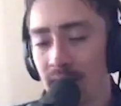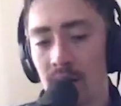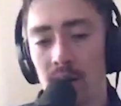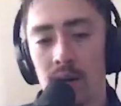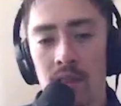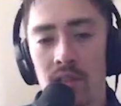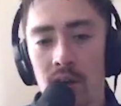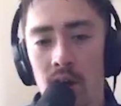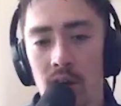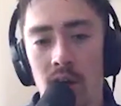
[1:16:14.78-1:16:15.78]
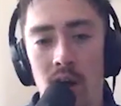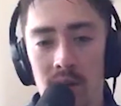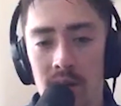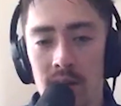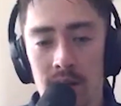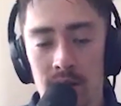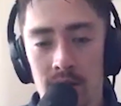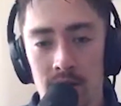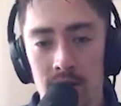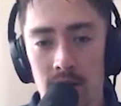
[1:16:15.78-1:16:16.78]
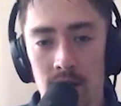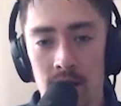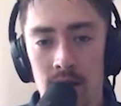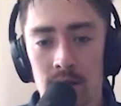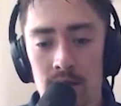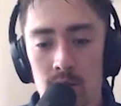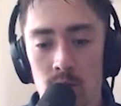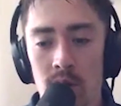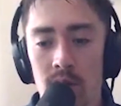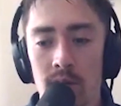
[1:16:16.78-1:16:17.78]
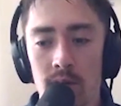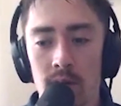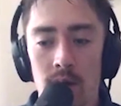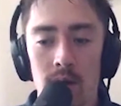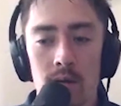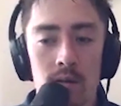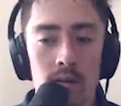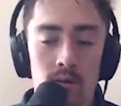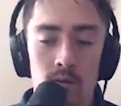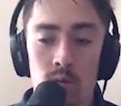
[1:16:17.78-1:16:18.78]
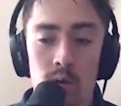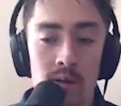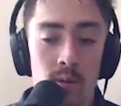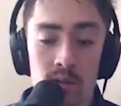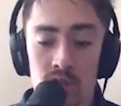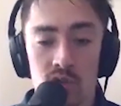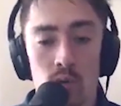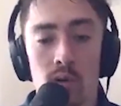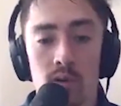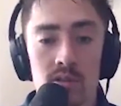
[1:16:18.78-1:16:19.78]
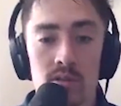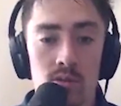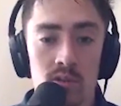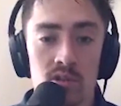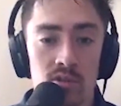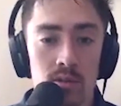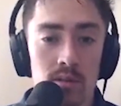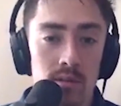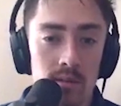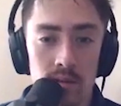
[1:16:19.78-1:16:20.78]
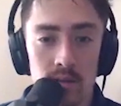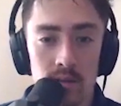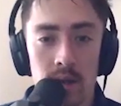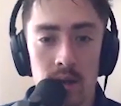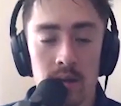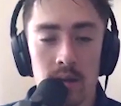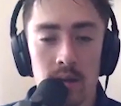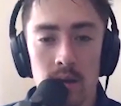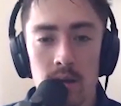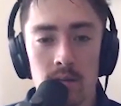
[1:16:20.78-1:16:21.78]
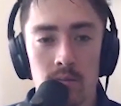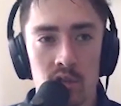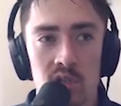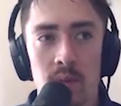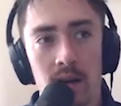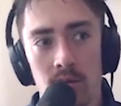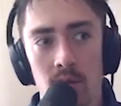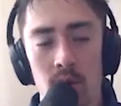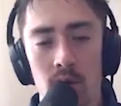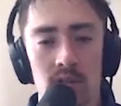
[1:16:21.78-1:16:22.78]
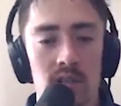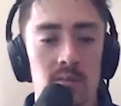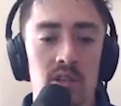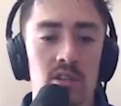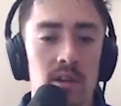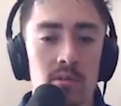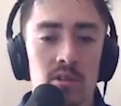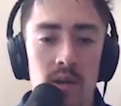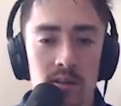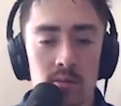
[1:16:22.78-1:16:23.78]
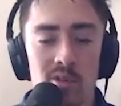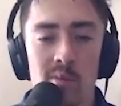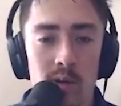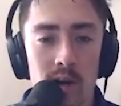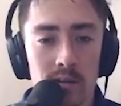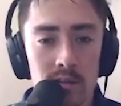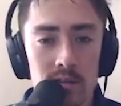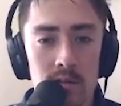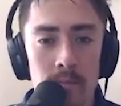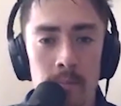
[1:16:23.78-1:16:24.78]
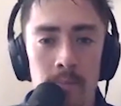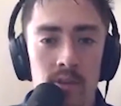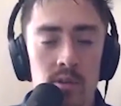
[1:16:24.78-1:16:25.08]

I think comedy is one of the swords towards truth. Absolutely. That I respect the most, as much as I respect movement practice. Yeah.